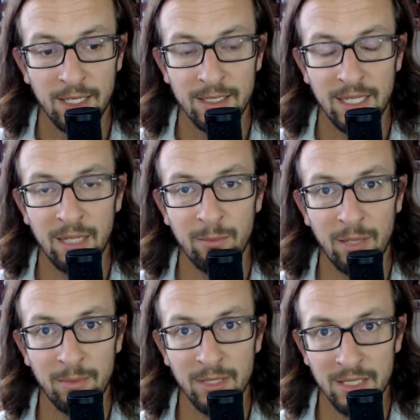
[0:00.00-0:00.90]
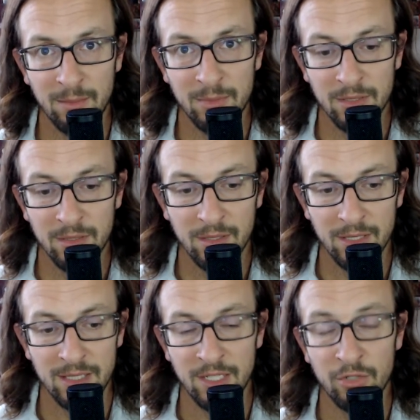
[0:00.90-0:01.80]
taking baby steps,
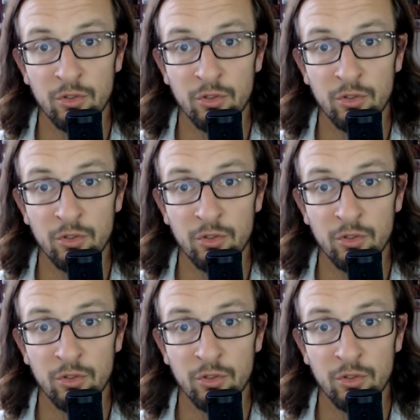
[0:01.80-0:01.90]
because your